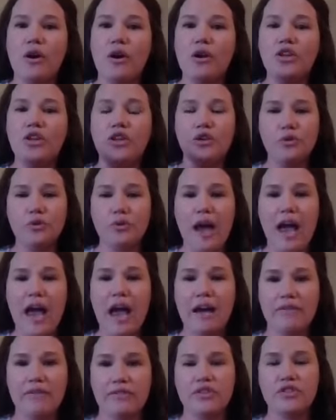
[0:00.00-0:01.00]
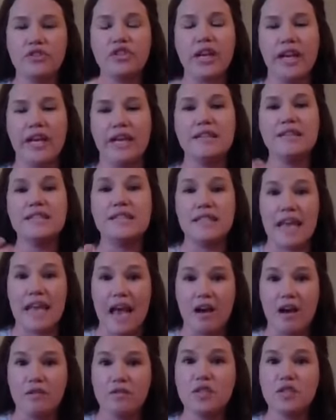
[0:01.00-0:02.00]
You have the chance
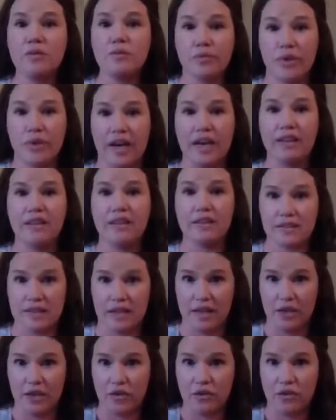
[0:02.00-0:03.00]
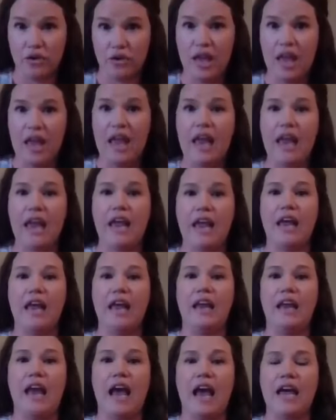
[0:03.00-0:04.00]
now to break the cycle.
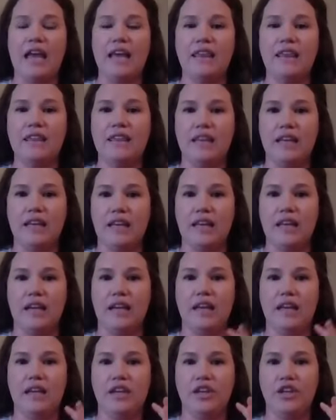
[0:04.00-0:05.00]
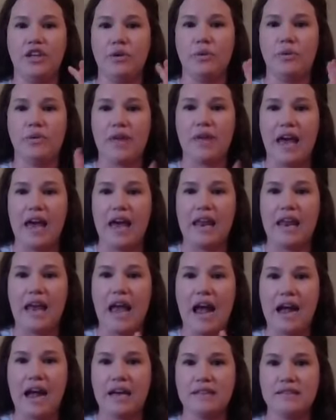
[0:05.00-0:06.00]
And I think, that
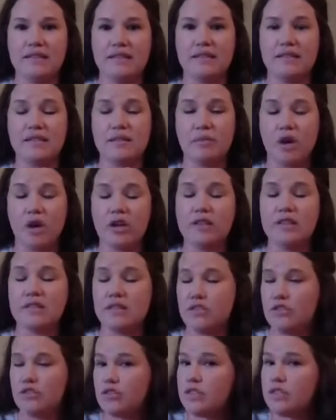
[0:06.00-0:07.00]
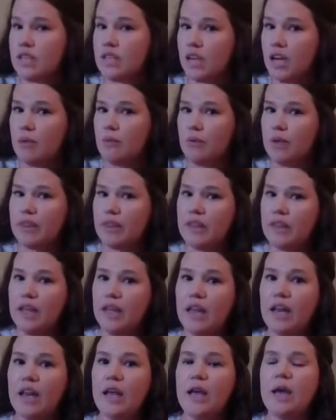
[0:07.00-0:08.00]
has some hard decisions that come with
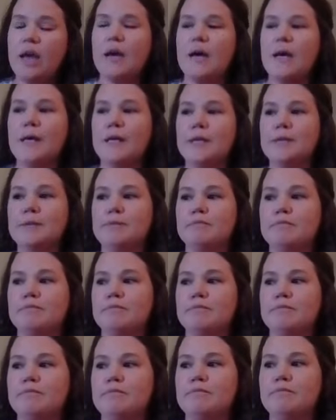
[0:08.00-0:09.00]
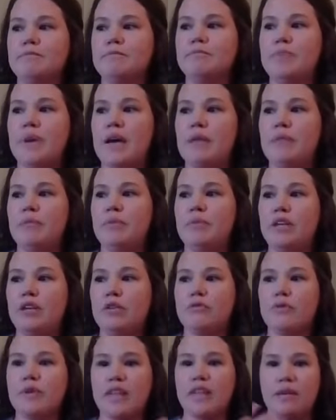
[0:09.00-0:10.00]
it. But
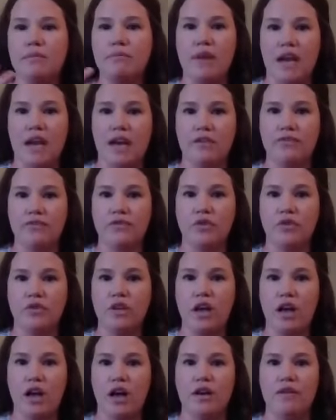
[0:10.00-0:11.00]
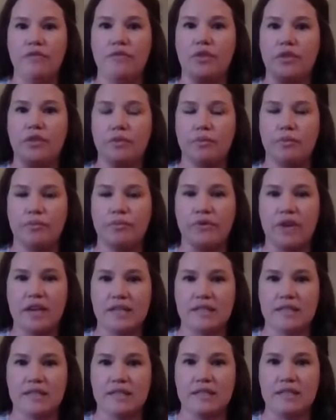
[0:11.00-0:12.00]
being really mindful of the
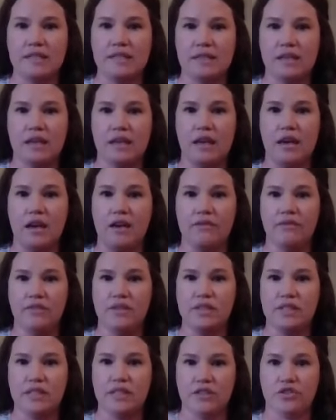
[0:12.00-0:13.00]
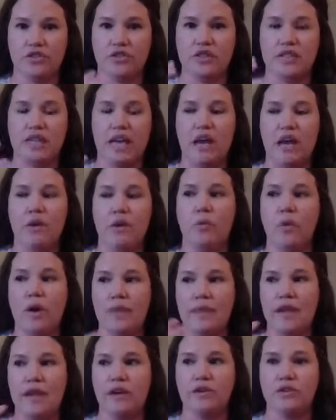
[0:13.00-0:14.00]
presence of the teachers and
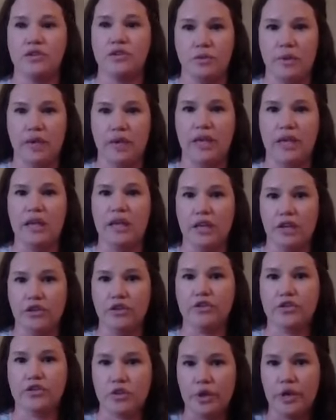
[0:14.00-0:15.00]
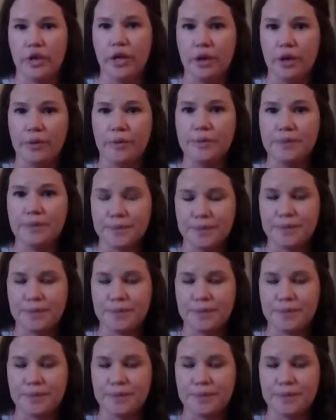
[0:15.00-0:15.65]
what they're doing in your studio.